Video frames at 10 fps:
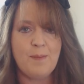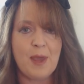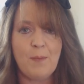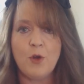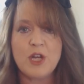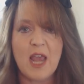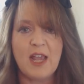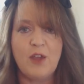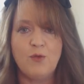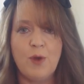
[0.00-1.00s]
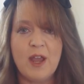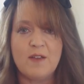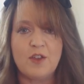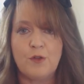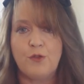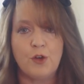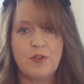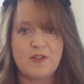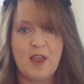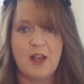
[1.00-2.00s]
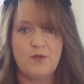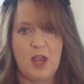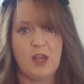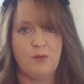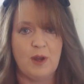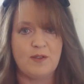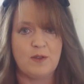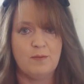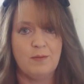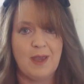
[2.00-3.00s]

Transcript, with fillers: People are taking risk for the sake of taking risk.